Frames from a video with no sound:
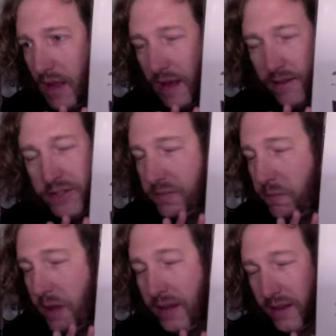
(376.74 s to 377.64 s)
Yeah,
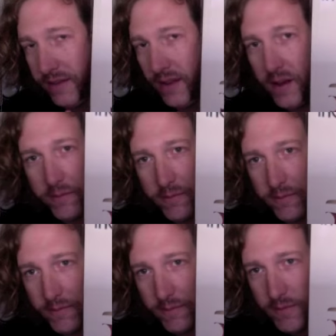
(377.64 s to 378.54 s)
just pick this up
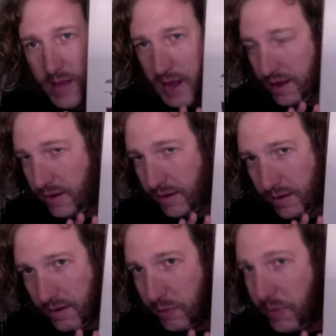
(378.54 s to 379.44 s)
and
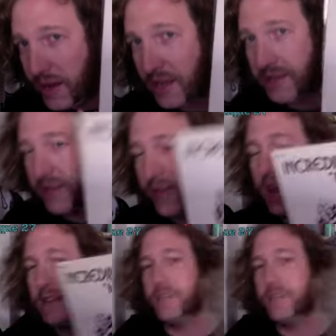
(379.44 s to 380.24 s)
you'll be dancing your